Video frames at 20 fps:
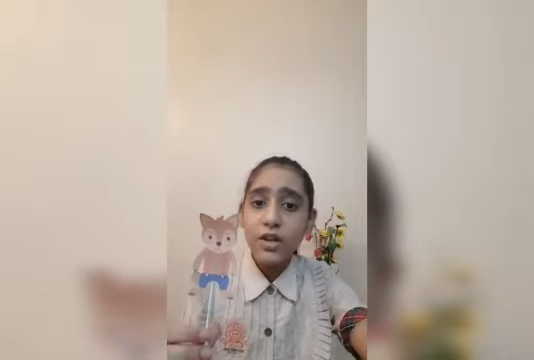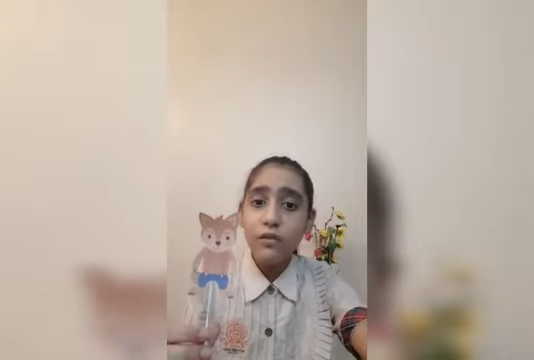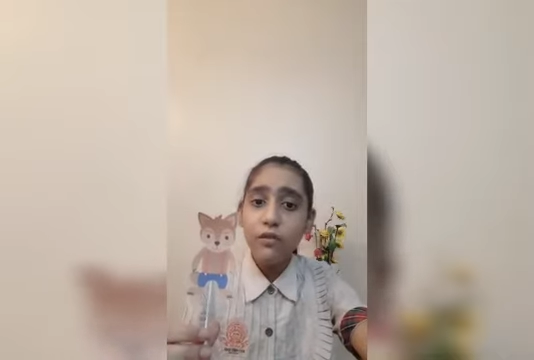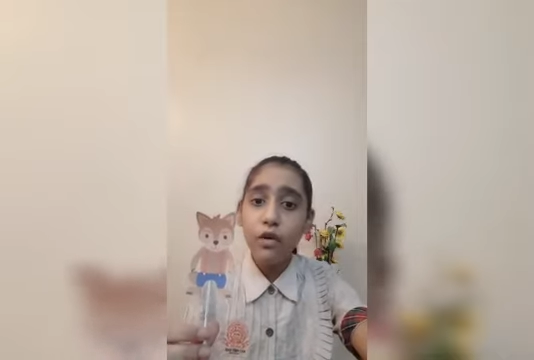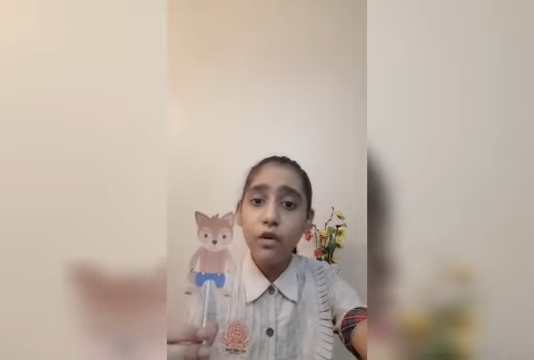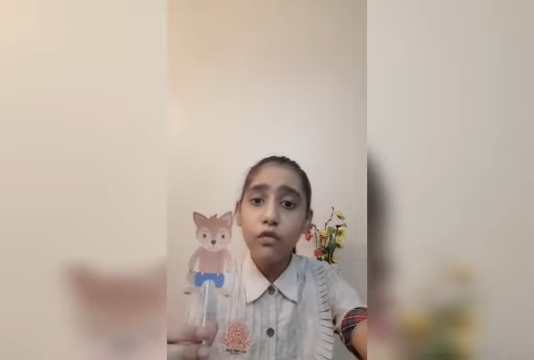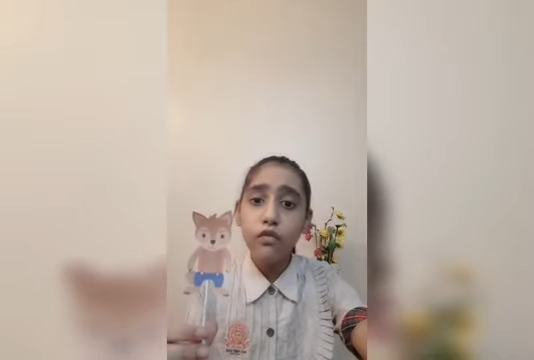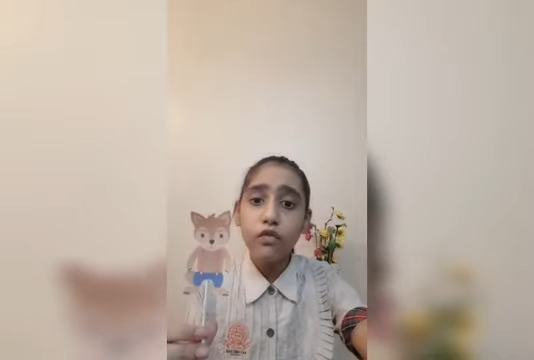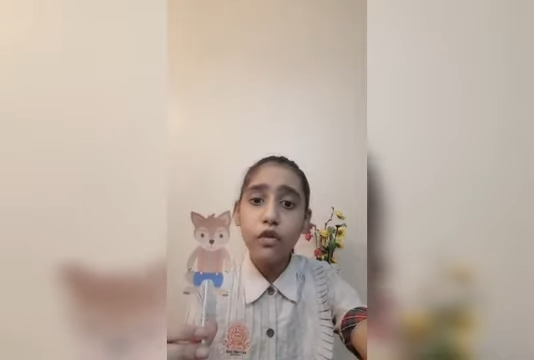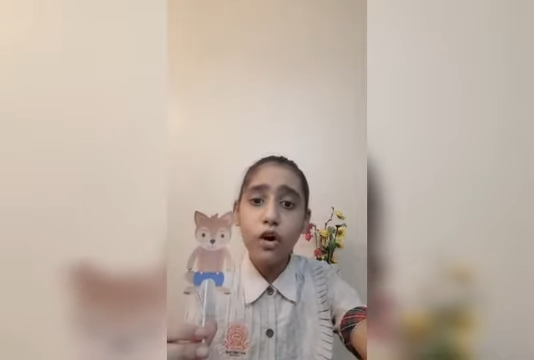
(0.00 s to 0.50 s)
the
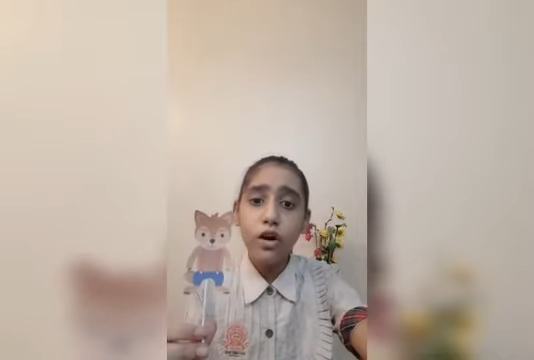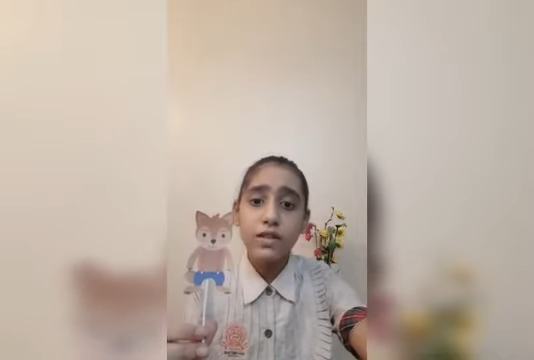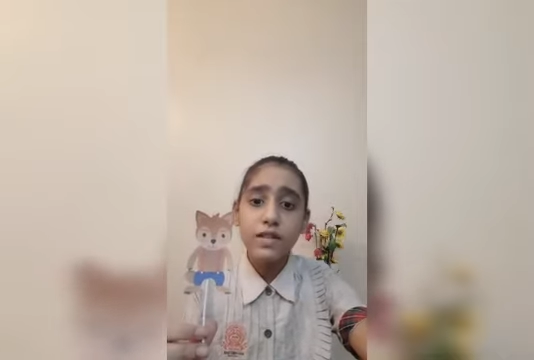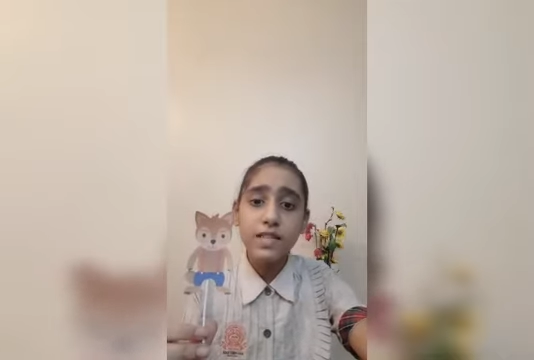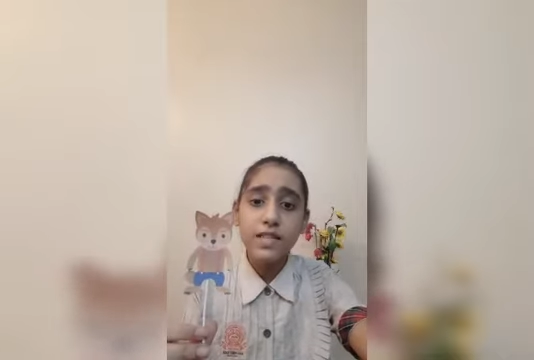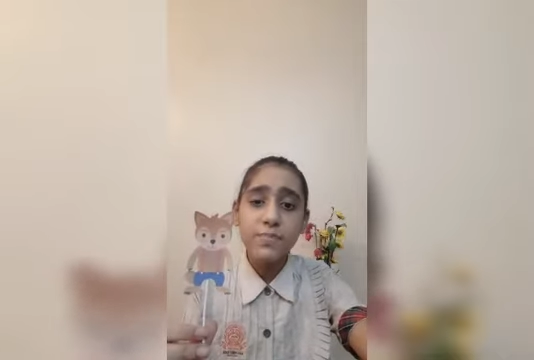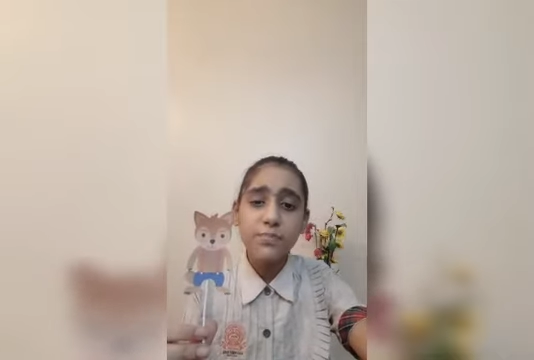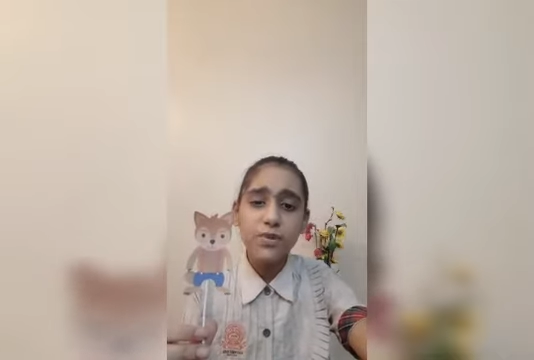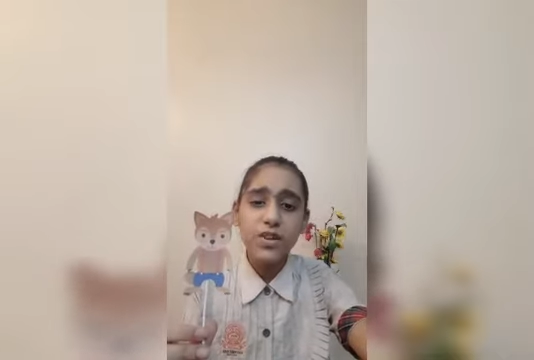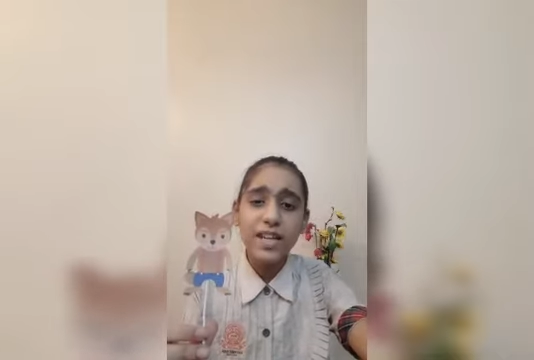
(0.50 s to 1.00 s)
wolf got
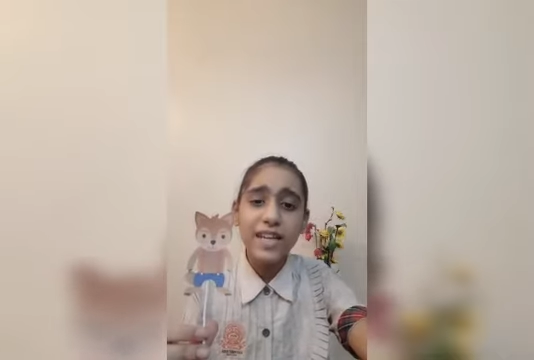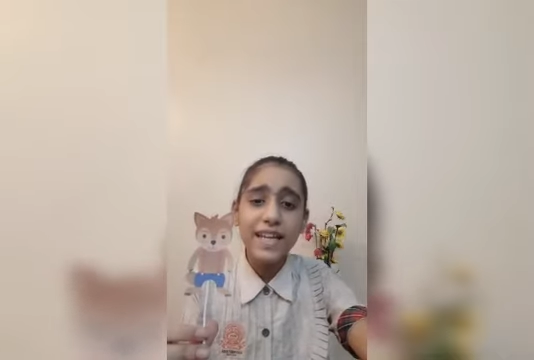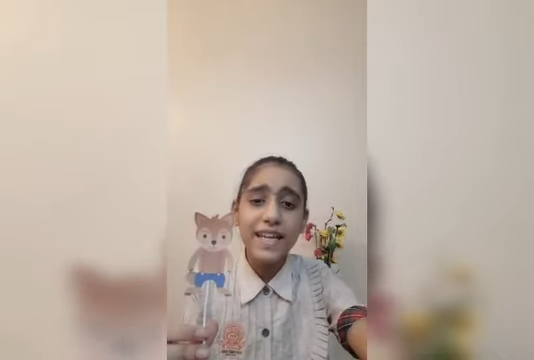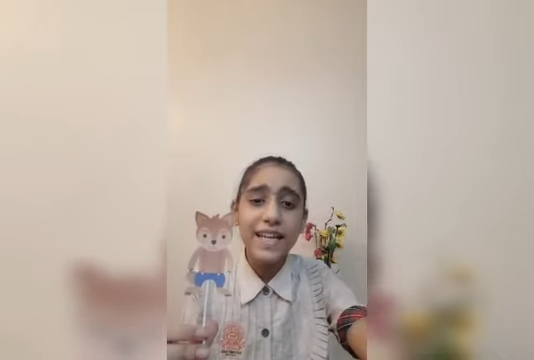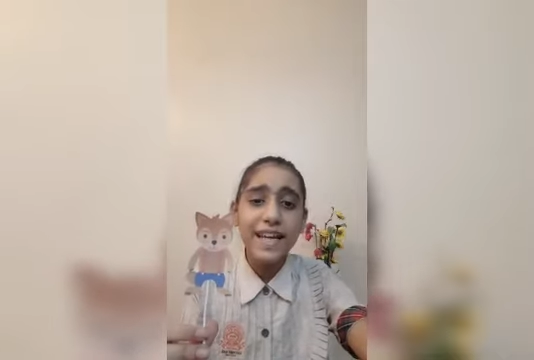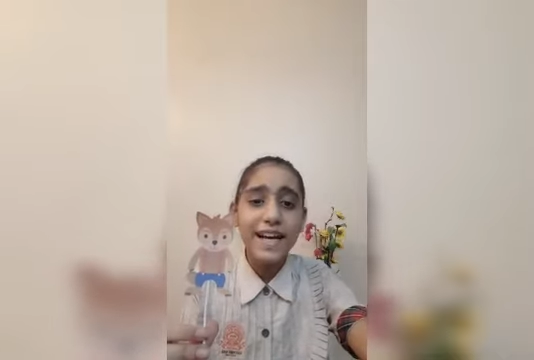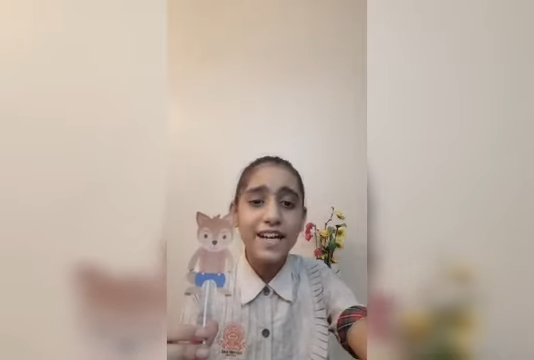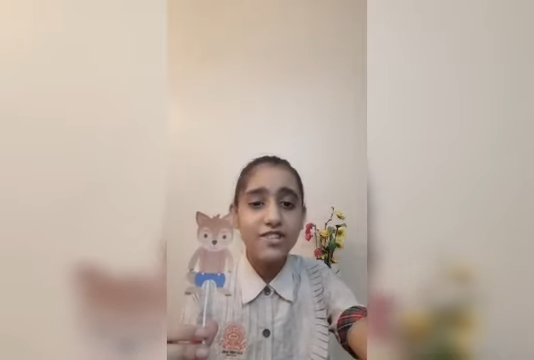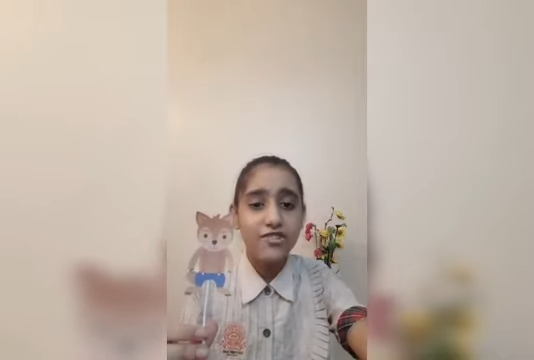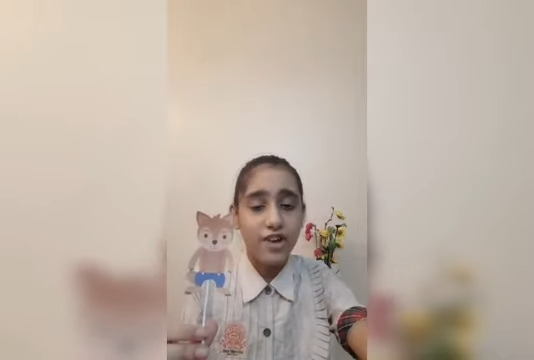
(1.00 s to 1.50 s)
a
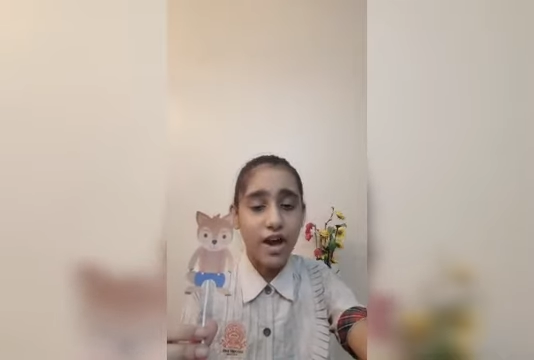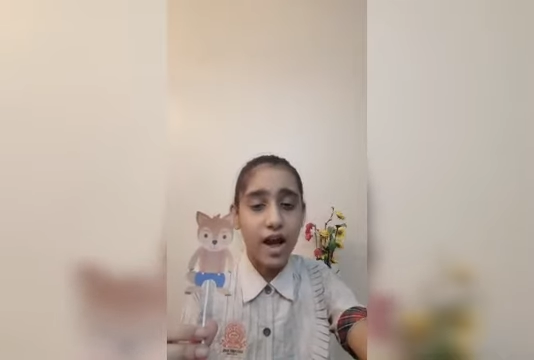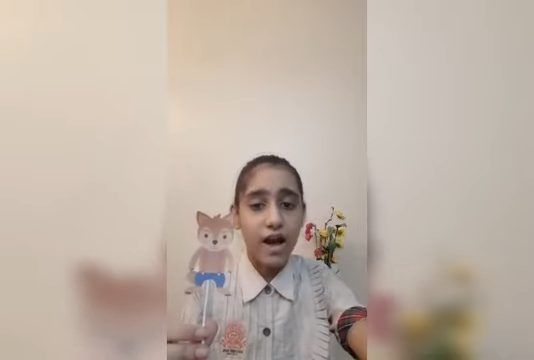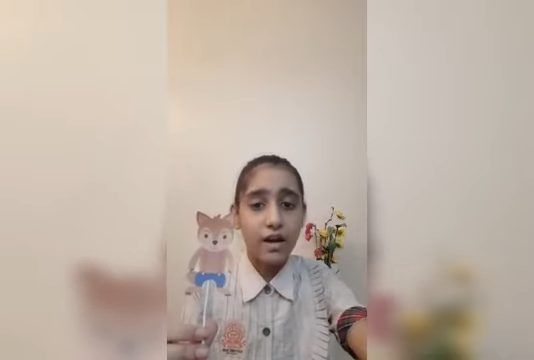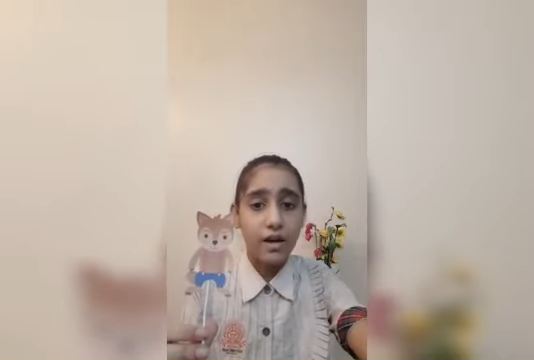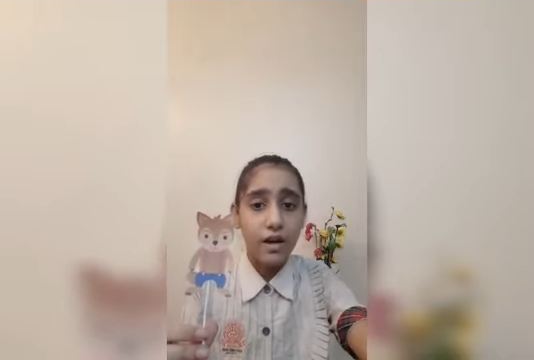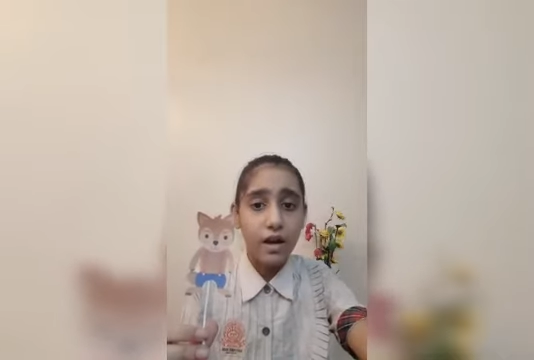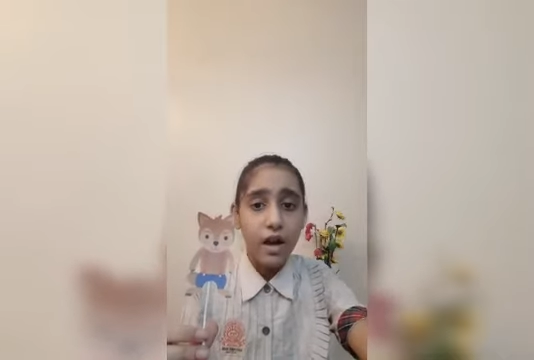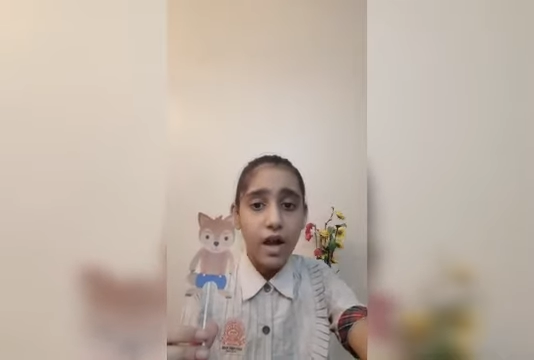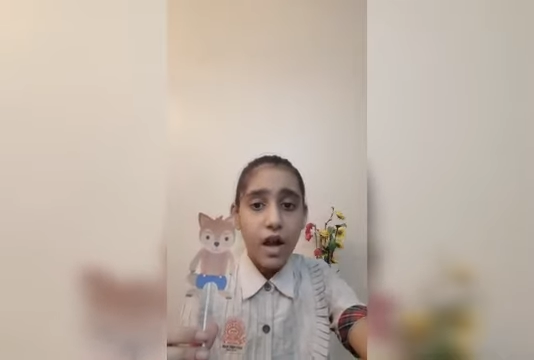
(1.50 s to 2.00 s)
springy attack.